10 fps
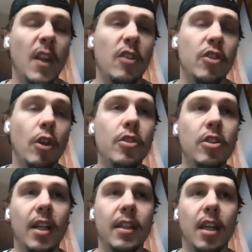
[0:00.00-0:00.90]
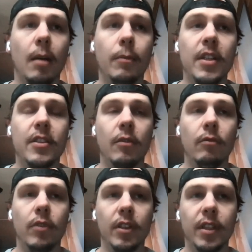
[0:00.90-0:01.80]
So those are like the companies that
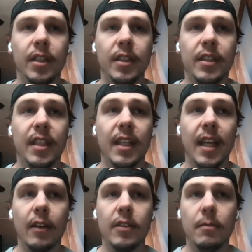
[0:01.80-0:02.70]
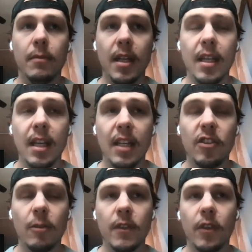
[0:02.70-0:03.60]
really stick out to me. In
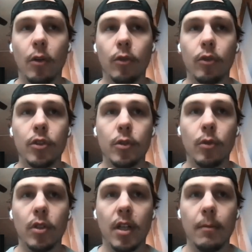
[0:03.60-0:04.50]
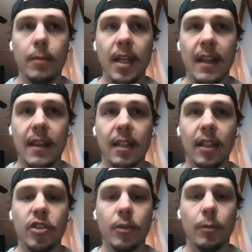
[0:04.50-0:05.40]
terms of an older school company, I think
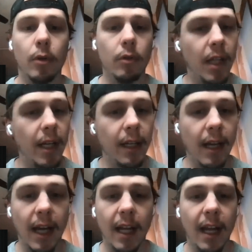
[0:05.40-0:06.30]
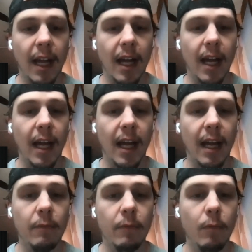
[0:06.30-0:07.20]
like Chipotle,
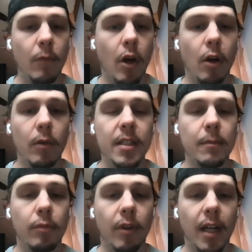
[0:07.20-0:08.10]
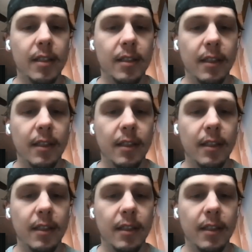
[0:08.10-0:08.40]
I'm always impressed.